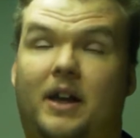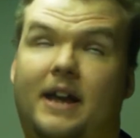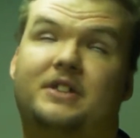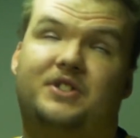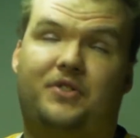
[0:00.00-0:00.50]

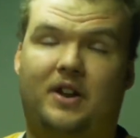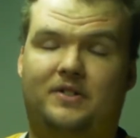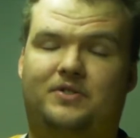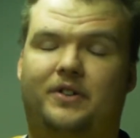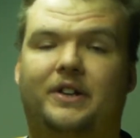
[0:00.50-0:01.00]
I actually thought I
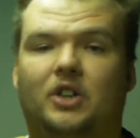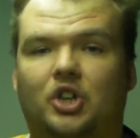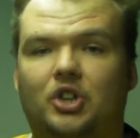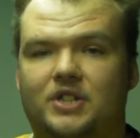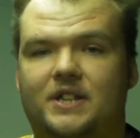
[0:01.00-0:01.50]
was going to
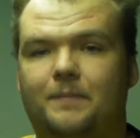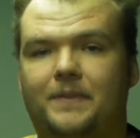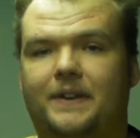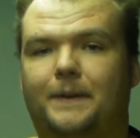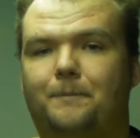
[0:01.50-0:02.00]
learn
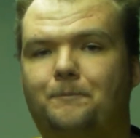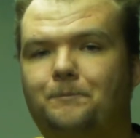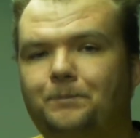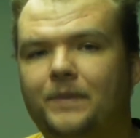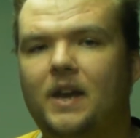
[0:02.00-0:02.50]
something.
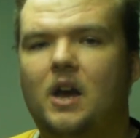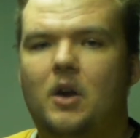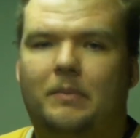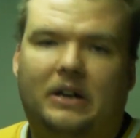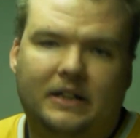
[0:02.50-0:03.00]

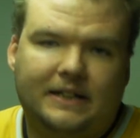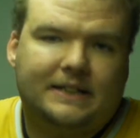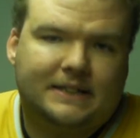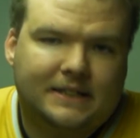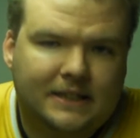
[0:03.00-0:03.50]
Apparently,
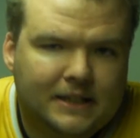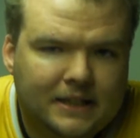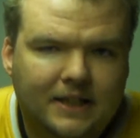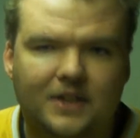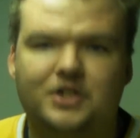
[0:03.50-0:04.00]
eh,
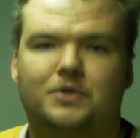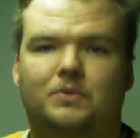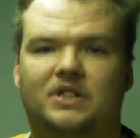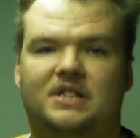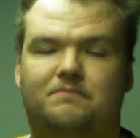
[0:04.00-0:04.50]
this
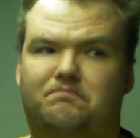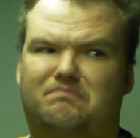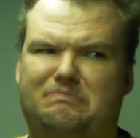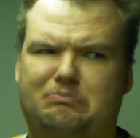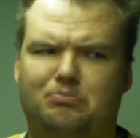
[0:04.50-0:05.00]
was
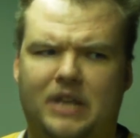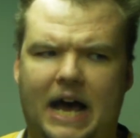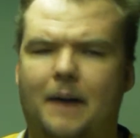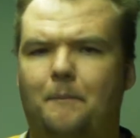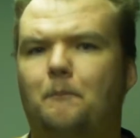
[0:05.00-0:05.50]

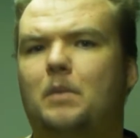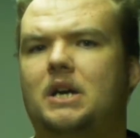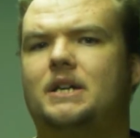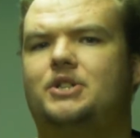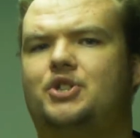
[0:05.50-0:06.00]
not
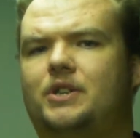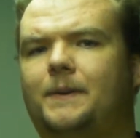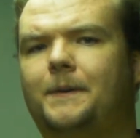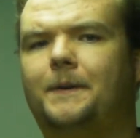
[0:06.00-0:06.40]
much